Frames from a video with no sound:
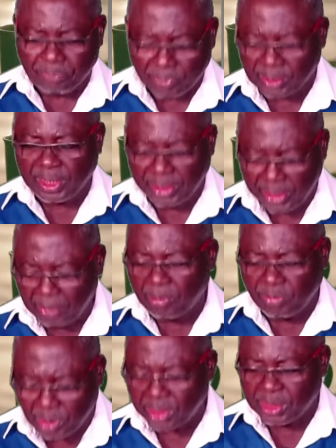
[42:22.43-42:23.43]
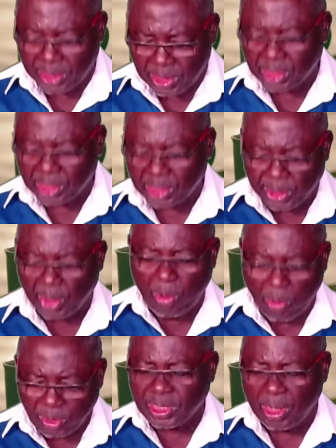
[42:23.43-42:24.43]
In the name of Jesus, the
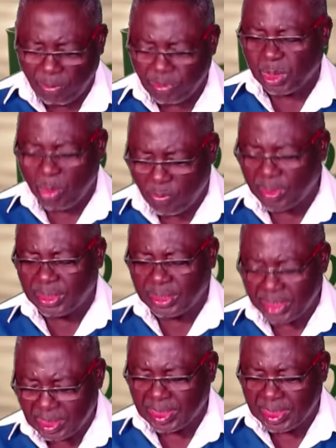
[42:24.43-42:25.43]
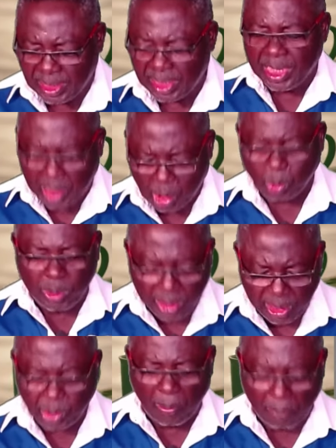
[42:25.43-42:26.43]
altar of Jehovah Nissi is
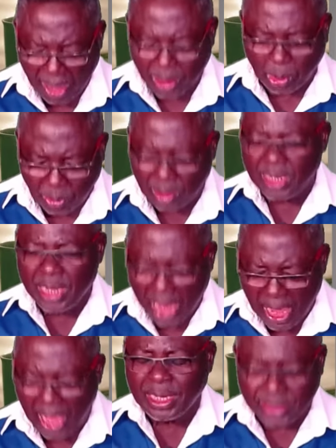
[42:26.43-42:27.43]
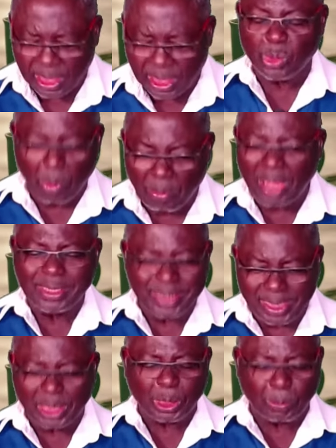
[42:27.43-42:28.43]
winning your battle. The
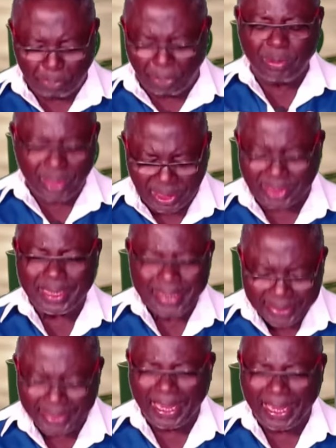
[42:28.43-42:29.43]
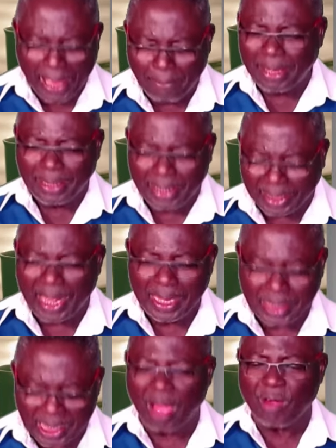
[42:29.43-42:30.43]
nomadic spirits, the
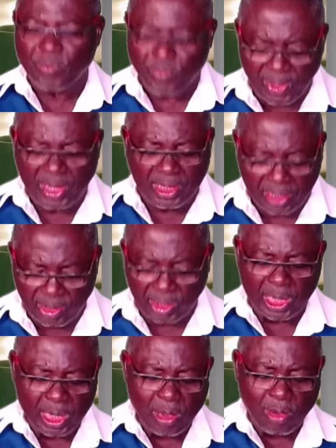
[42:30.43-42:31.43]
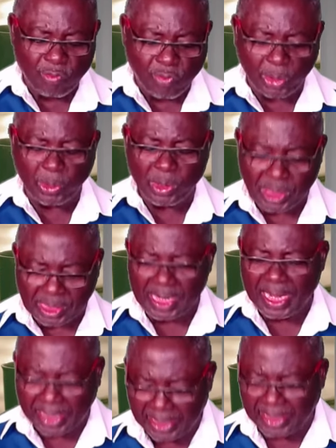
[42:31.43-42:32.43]
Amalekites, are failing for your
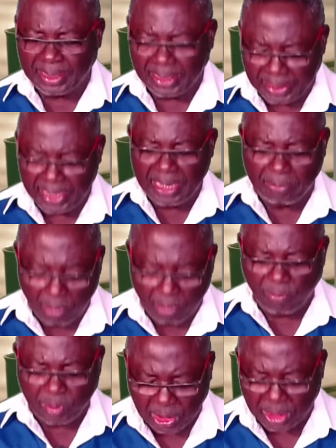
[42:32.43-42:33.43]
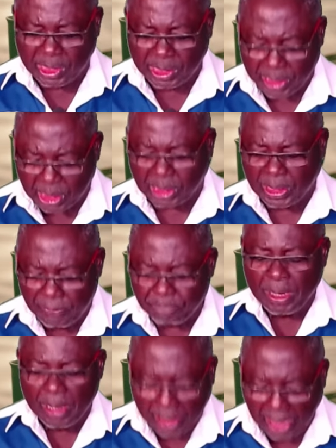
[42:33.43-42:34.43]
sake. In the name of Jesus.
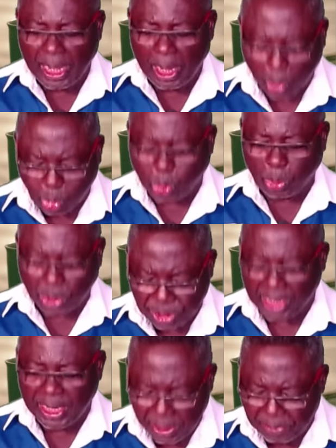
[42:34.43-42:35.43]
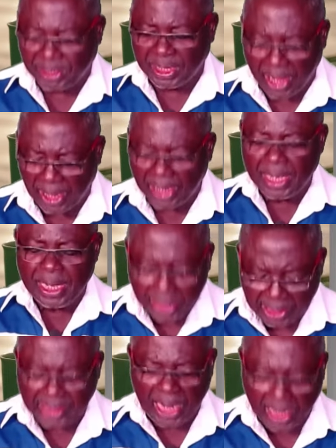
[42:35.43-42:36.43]
Kaya kutosh kaibia
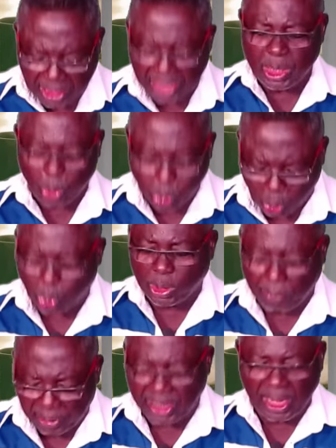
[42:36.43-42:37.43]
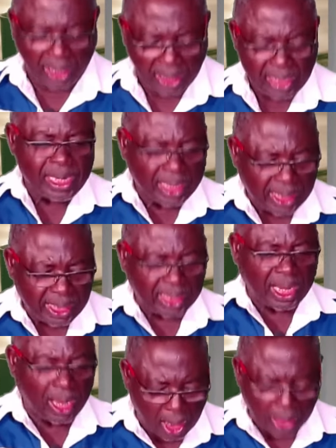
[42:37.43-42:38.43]
renate de otoramia
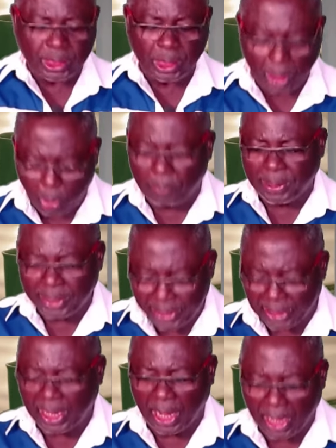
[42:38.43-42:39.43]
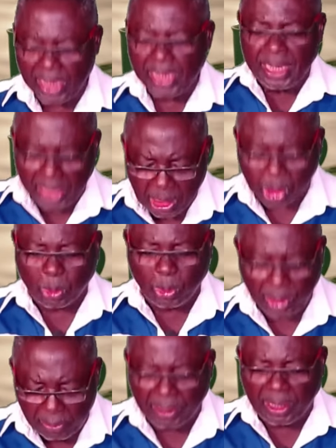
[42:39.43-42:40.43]
rika hata hobriera
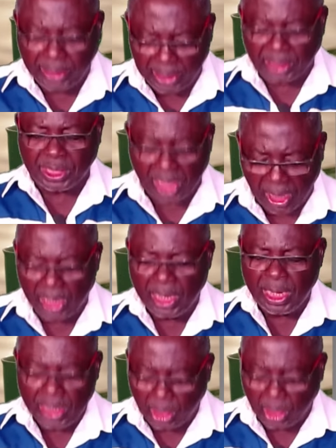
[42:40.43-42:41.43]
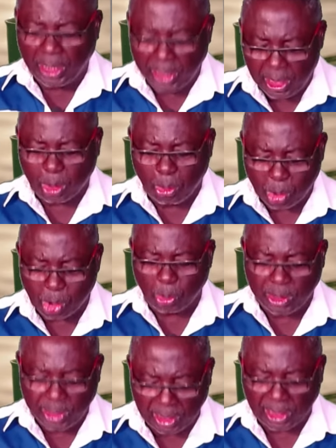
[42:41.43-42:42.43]
ishkolebranita nahiko
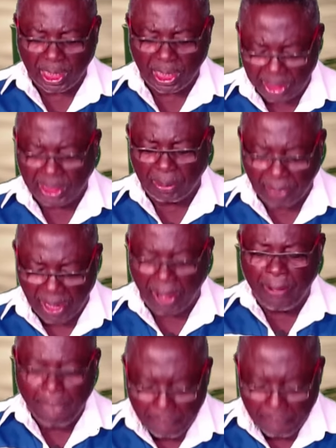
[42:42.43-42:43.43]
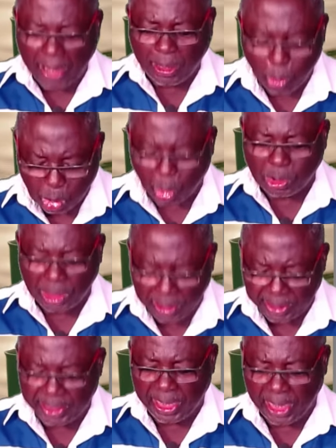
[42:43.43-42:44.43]
sorika idaba maruto
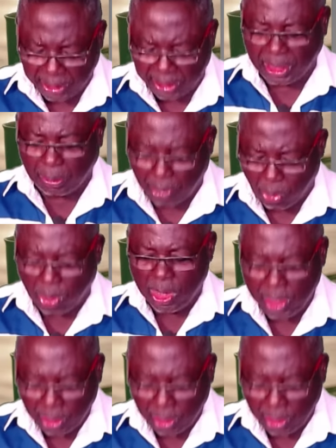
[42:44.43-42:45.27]
sendiarirabo.